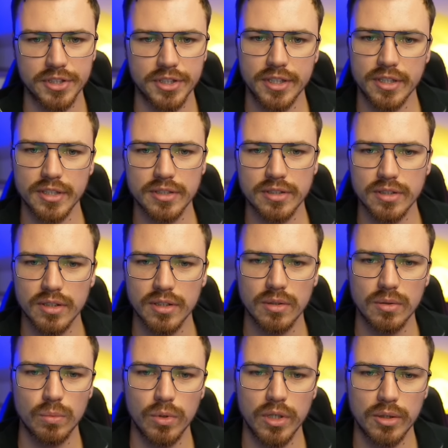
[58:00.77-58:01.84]
years,
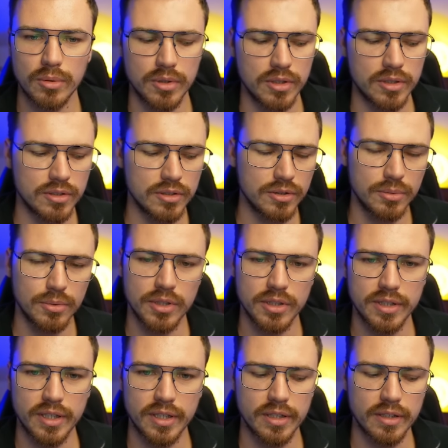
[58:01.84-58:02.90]
whatever you want to
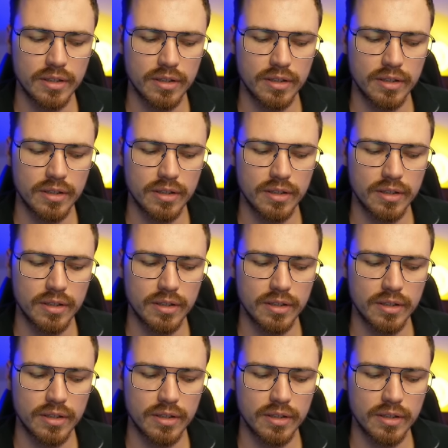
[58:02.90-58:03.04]
take it?